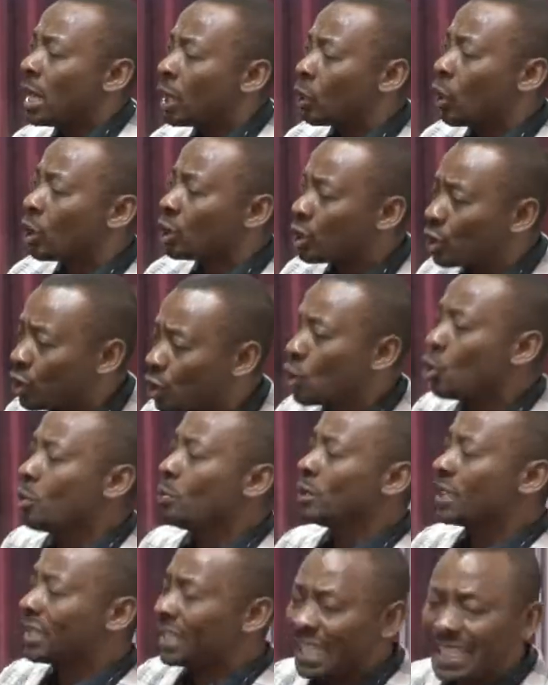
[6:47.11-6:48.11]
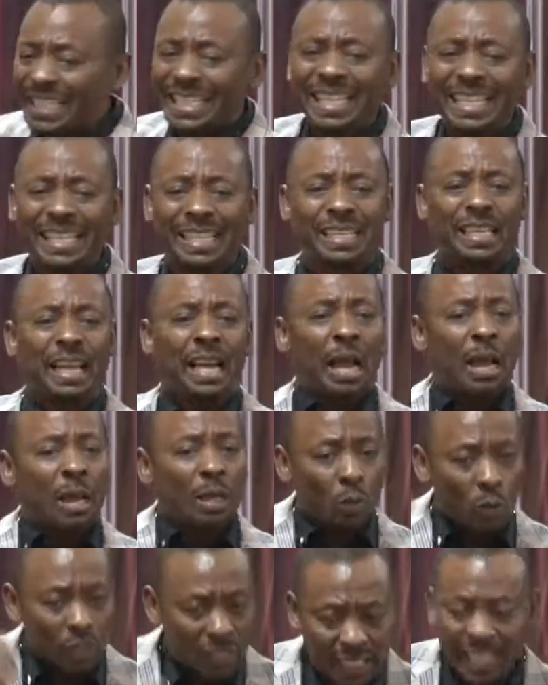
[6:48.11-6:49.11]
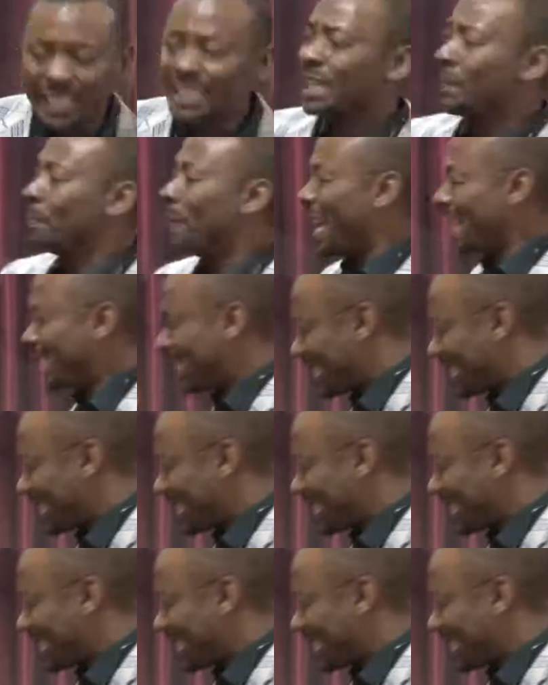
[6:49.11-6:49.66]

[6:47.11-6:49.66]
consume cities, city by